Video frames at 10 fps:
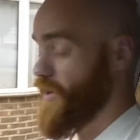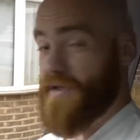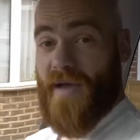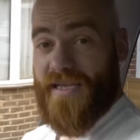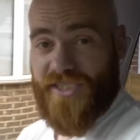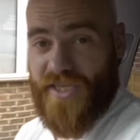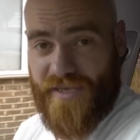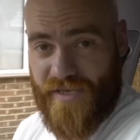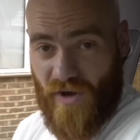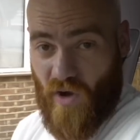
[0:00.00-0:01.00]
I can make a
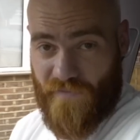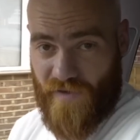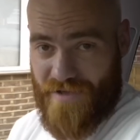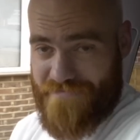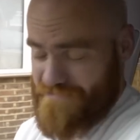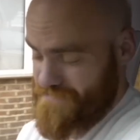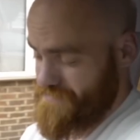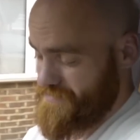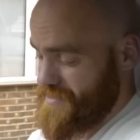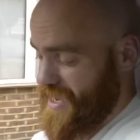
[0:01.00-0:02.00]
cheeky offer.
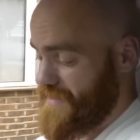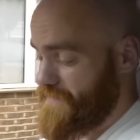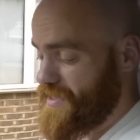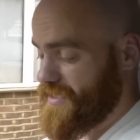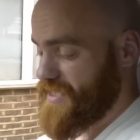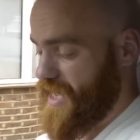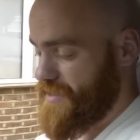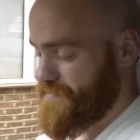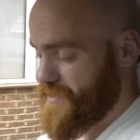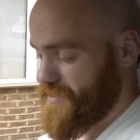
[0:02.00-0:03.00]
And if he
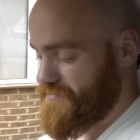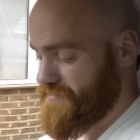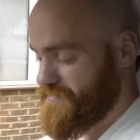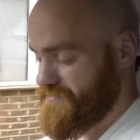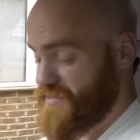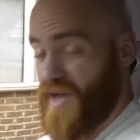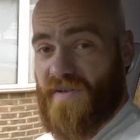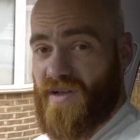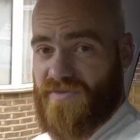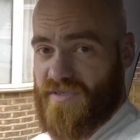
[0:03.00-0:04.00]
accepts, I
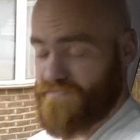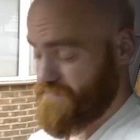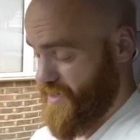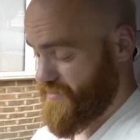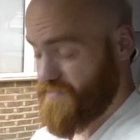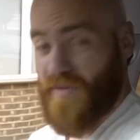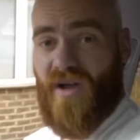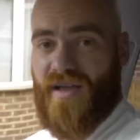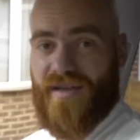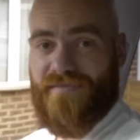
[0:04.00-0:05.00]
think I'll just
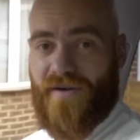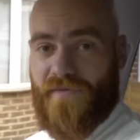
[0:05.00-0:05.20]
buy it.